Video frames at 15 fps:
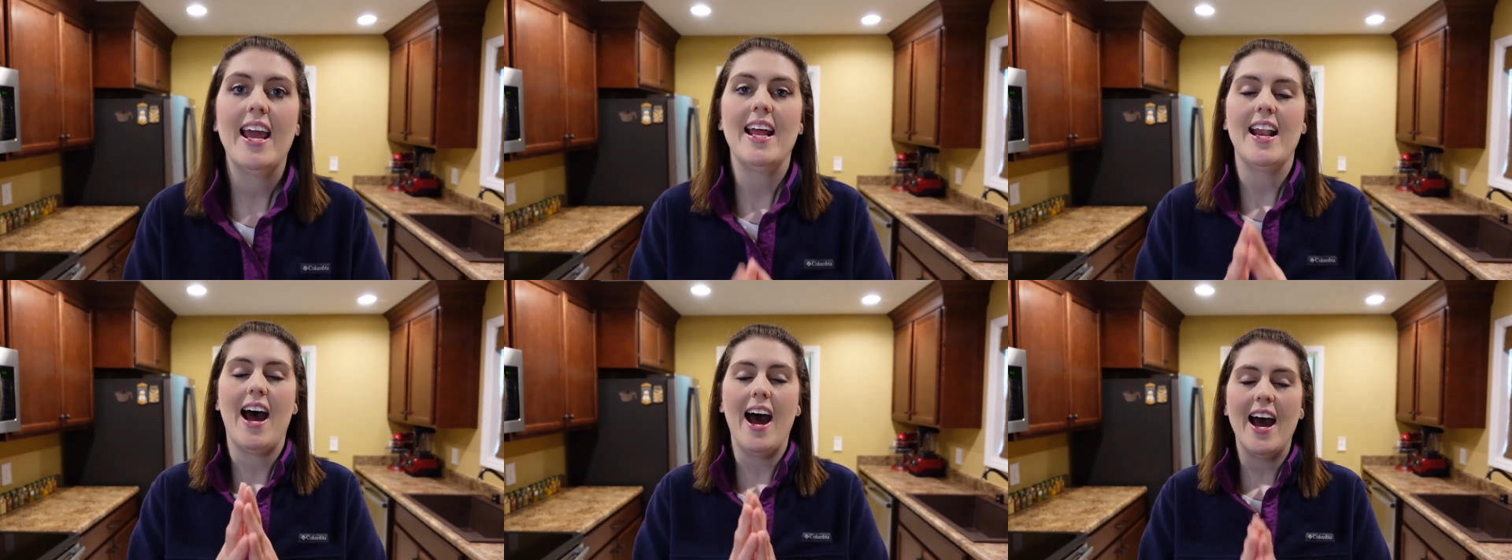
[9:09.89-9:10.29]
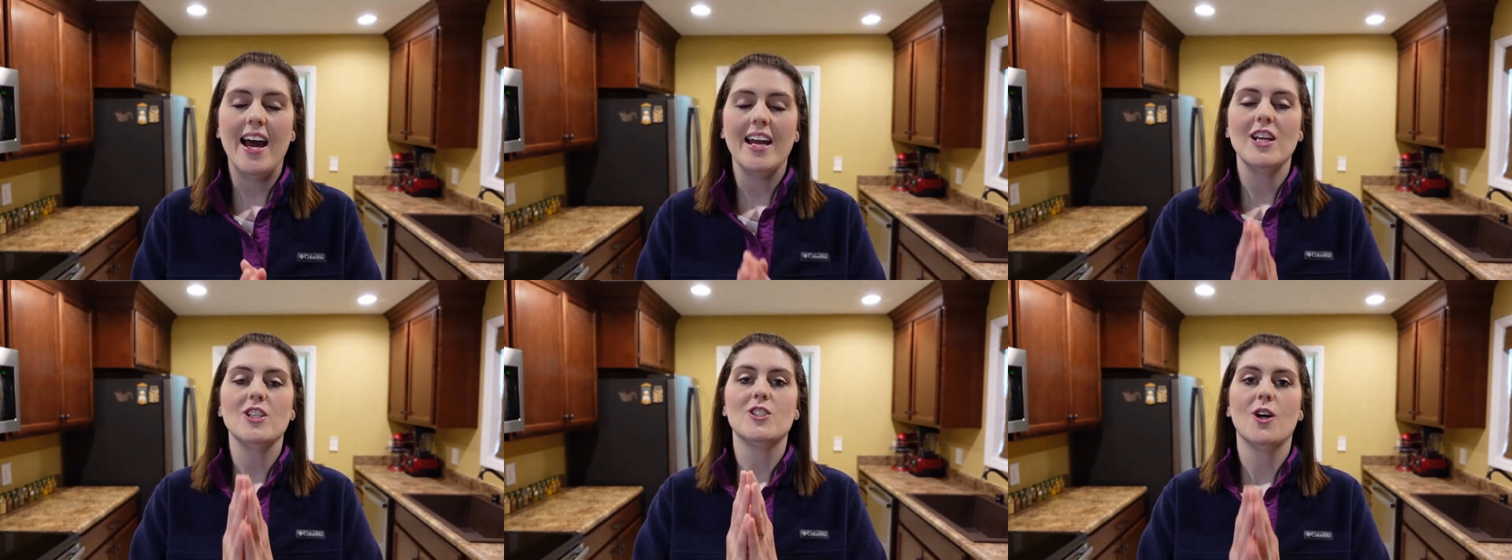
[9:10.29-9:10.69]
and
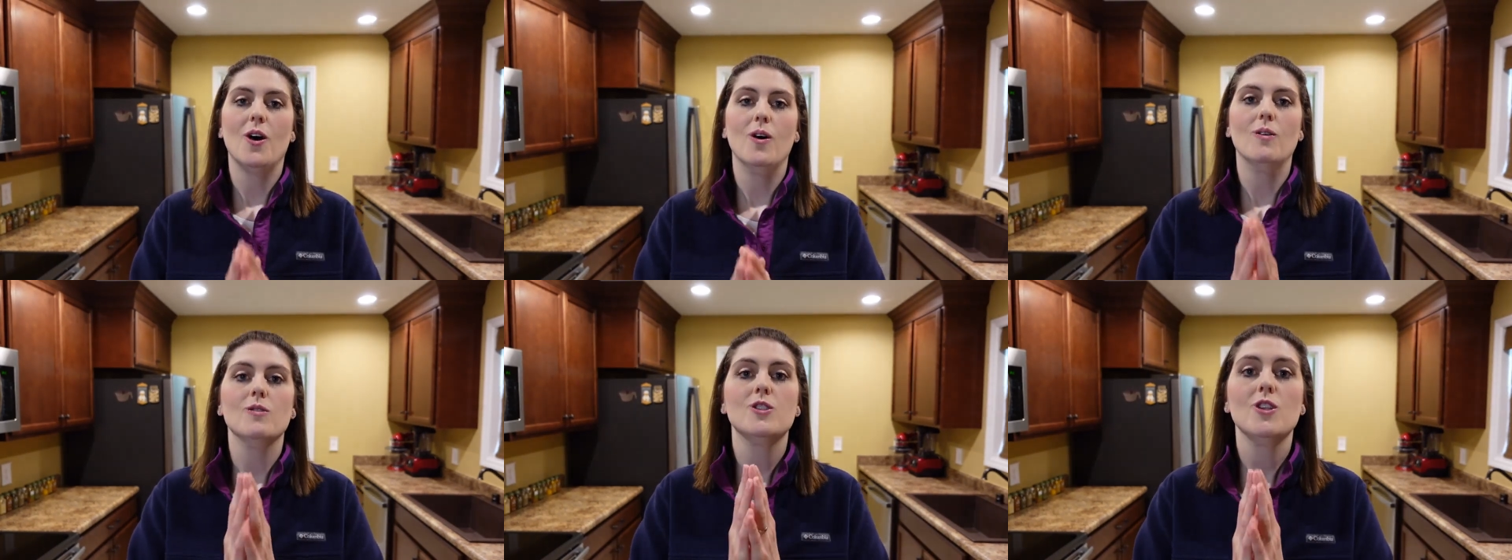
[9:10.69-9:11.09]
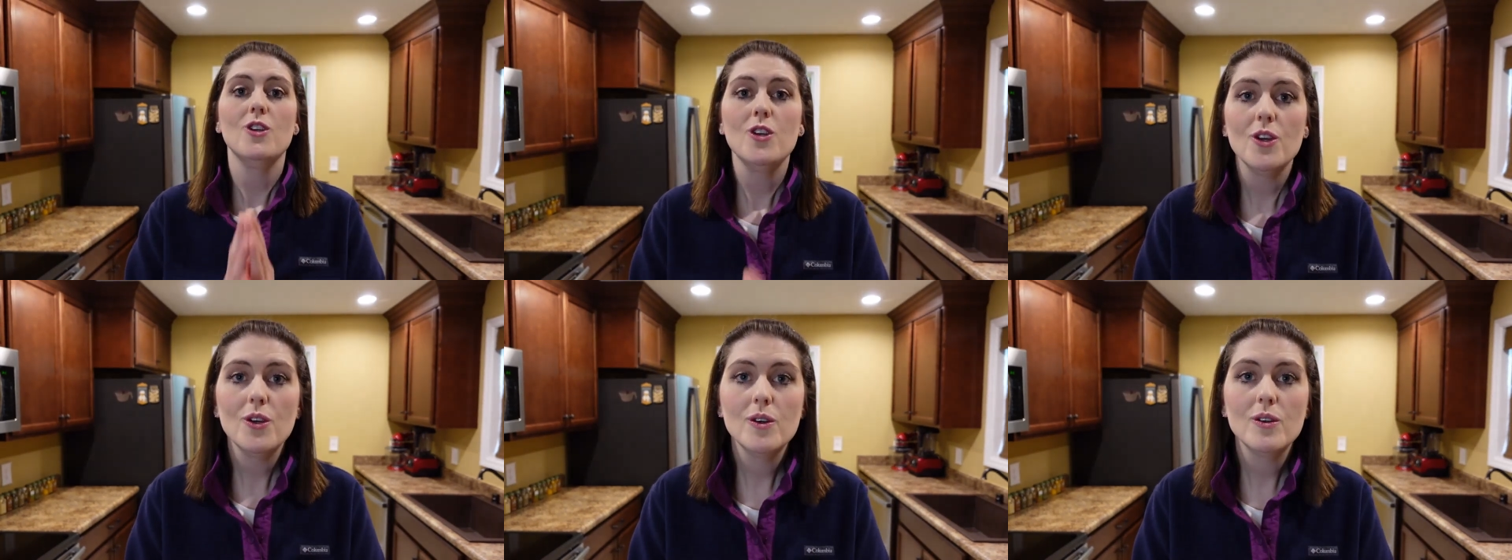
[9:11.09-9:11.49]
I don't
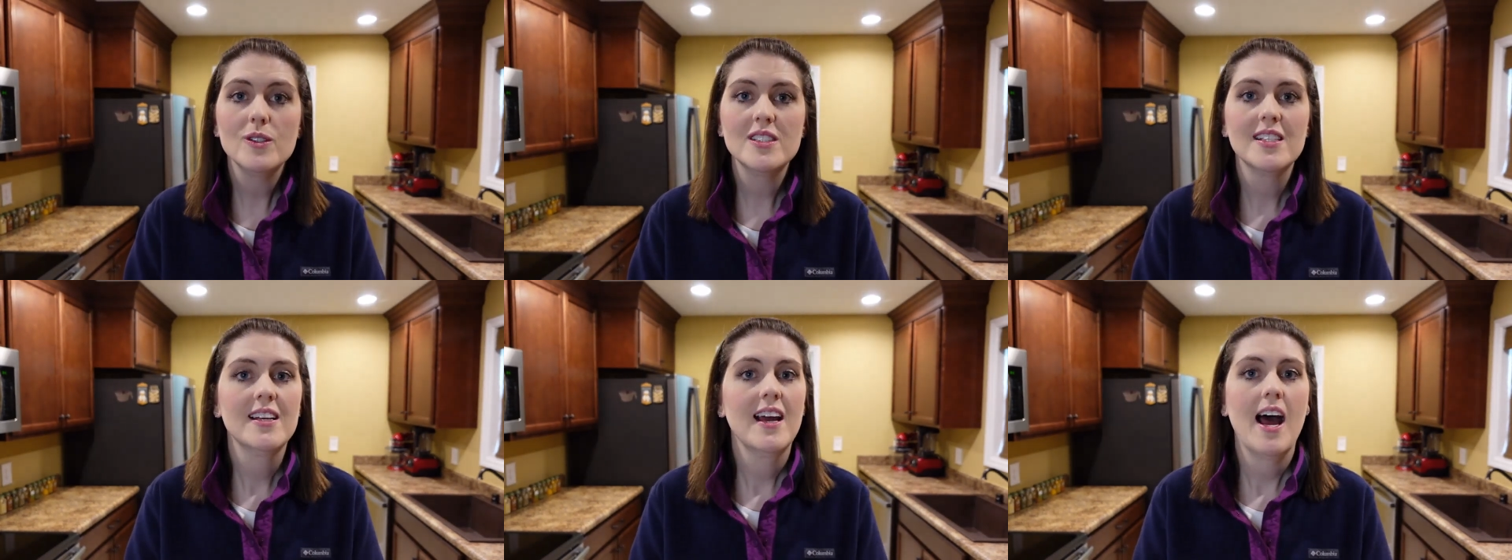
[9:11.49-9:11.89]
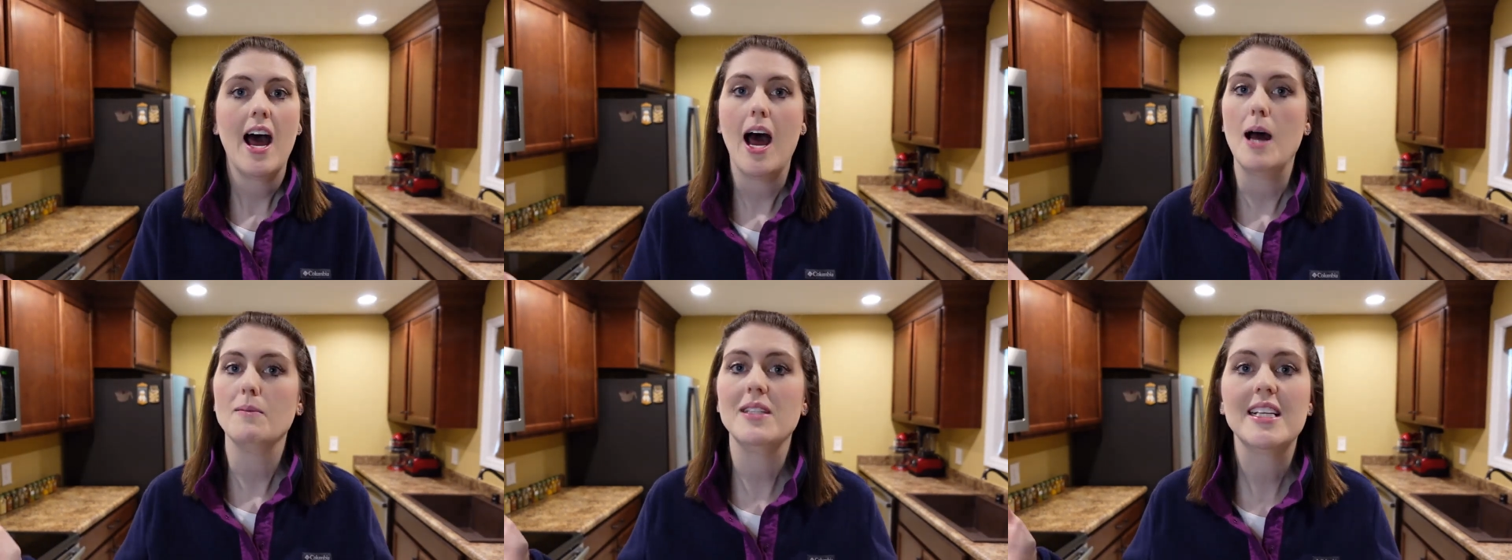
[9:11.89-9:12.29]
use,
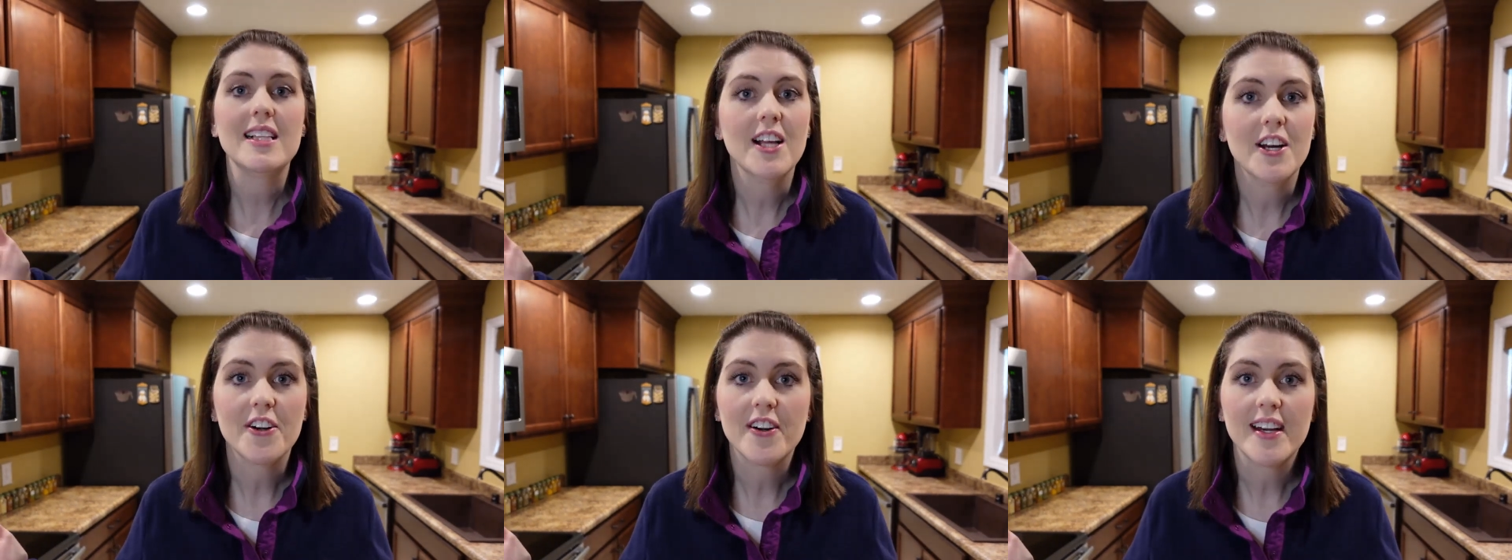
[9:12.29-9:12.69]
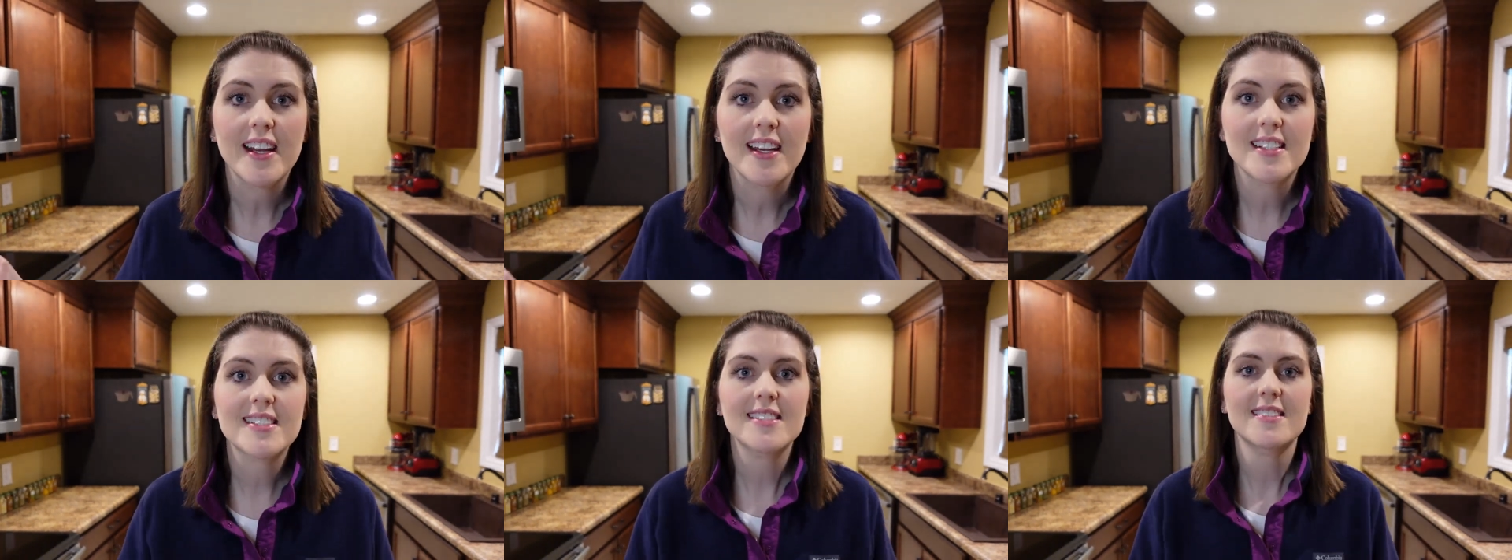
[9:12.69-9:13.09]
I'm decluttering
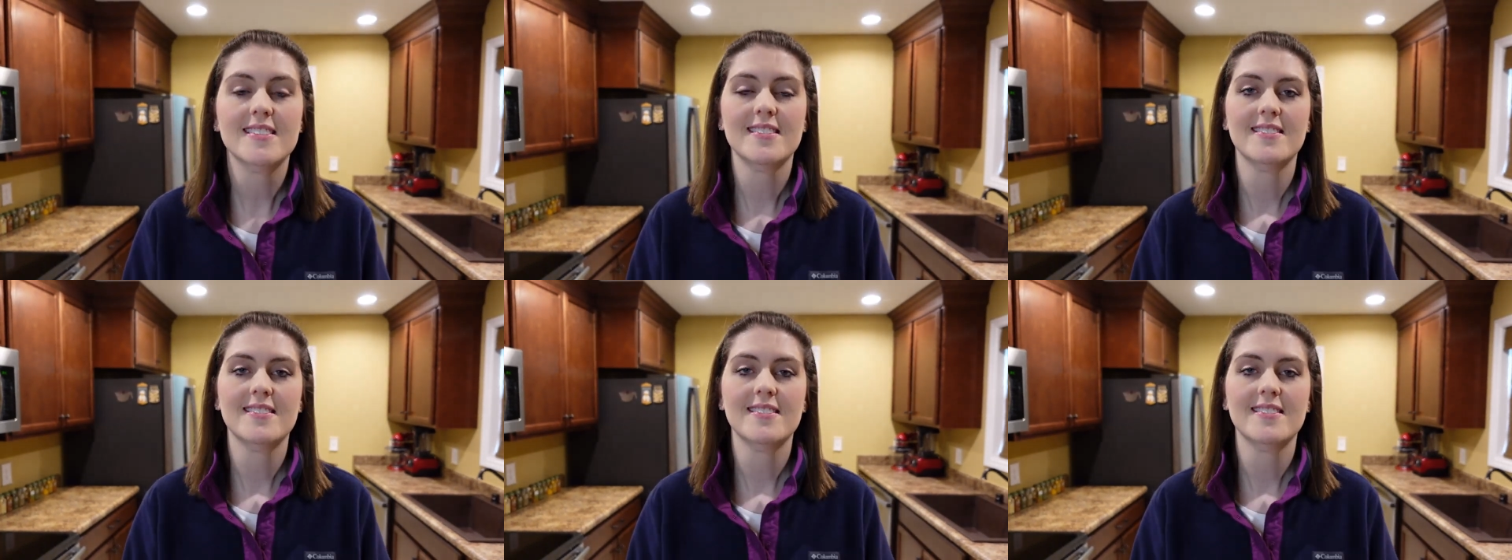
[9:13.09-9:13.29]
it.